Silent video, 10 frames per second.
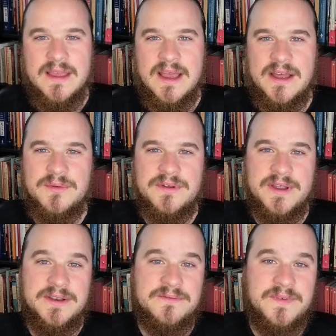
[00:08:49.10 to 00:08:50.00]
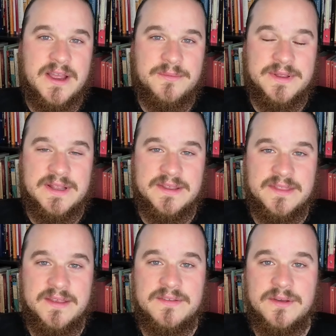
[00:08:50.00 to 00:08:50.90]
How do we create an environment like
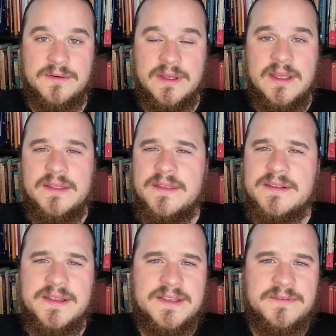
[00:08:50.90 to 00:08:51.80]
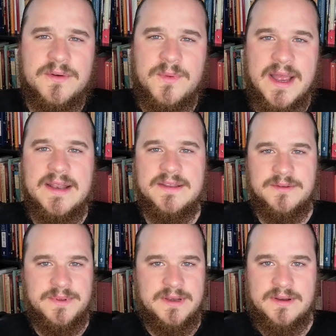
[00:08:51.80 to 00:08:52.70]
that? So this can differ widely
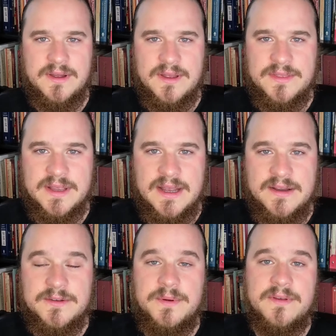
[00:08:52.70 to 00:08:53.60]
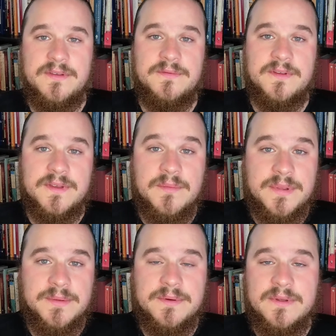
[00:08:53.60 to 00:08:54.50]
depending on the kind of person. For some
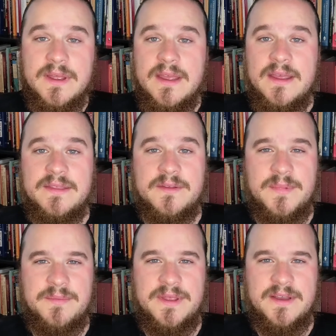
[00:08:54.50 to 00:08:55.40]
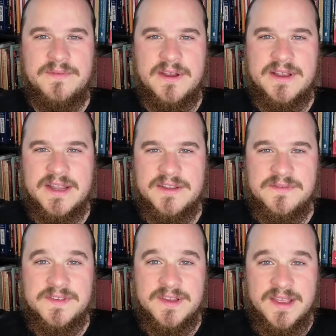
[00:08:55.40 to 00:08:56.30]
people, this may be a very kind
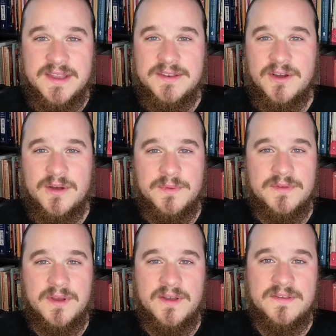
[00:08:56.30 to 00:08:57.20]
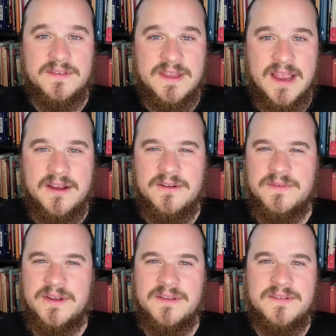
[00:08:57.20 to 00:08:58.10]
of zen, almost austere,
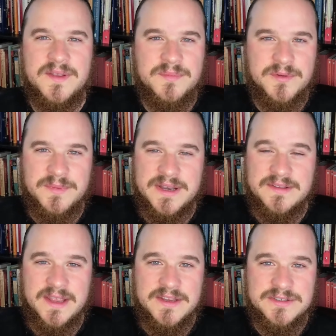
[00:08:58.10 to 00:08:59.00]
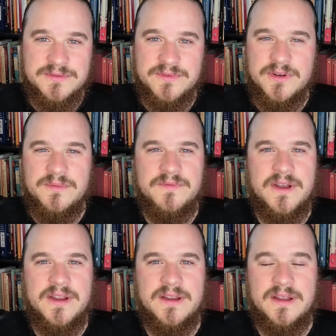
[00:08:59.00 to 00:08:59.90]
very simple meditation room,
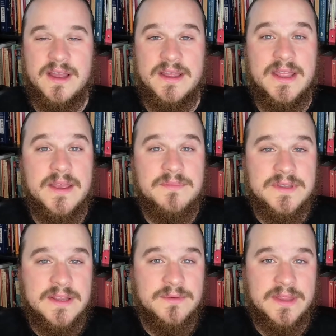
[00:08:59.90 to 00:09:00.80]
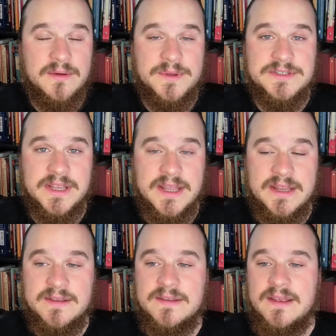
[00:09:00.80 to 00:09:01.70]
very empty, without much in
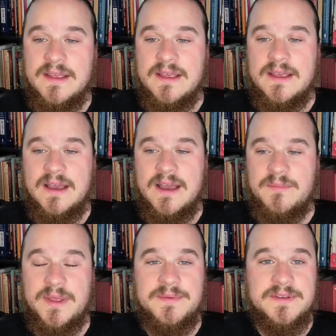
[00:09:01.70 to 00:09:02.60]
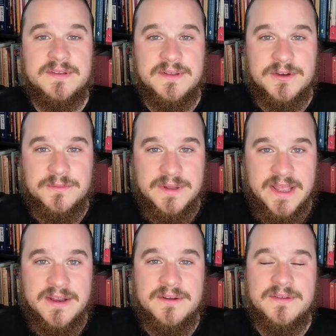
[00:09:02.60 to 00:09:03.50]
it. Maybe just a little plant or